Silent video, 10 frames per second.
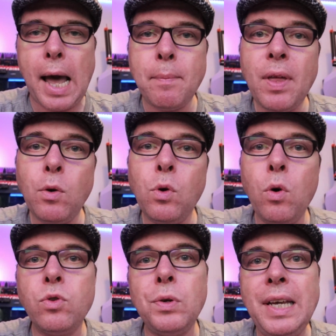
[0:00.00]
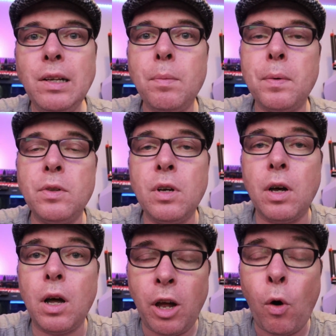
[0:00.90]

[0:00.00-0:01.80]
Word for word: I'm now going to heat up the uh,